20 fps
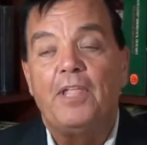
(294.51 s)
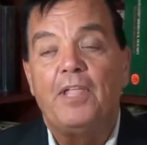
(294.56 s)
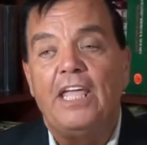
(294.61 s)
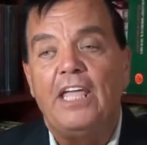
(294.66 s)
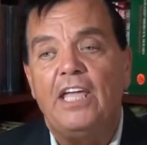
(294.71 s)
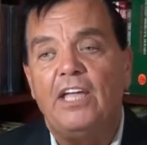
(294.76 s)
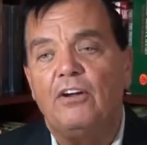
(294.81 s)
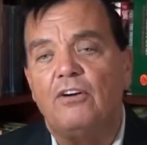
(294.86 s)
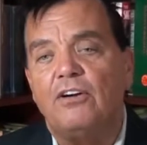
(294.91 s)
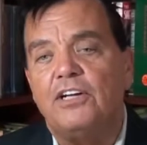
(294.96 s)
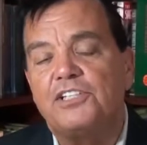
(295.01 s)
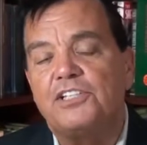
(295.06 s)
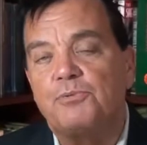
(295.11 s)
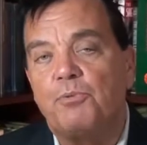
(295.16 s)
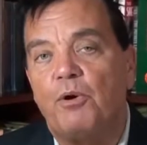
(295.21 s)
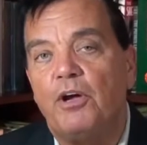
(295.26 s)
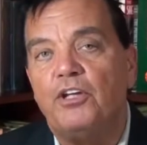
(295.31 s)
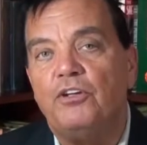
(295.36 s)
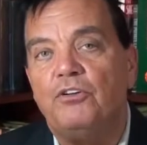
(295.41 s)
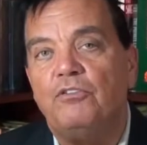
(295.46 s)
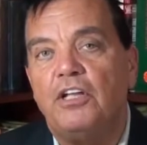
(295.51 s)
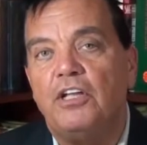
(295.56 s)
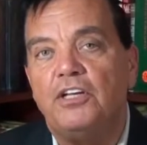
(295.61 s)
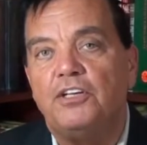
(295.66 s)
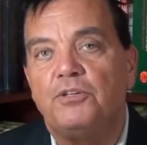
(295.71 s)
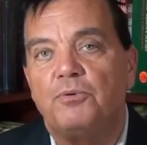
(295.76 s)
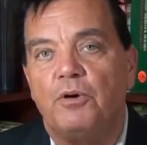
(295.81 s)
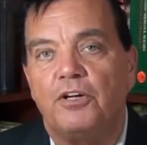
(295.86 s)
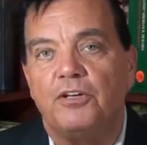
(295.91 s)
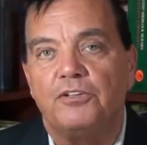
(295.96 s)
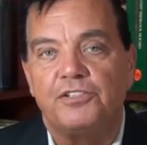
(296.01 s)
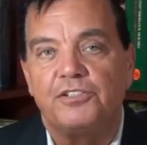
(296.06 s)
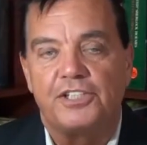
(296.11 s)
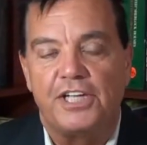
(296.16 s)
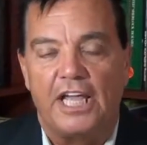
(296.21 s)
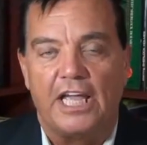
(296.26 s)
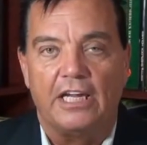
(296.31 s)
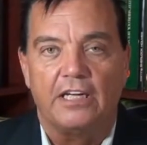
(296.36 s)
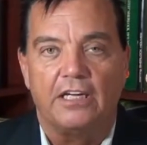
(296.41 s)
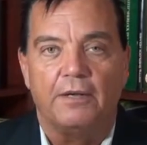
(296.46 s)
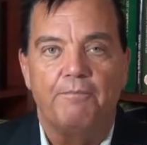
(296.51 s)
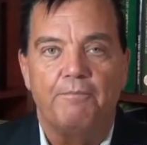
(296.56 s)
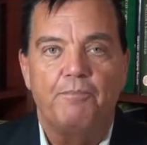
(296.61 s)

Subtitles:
Here is what you need to understand.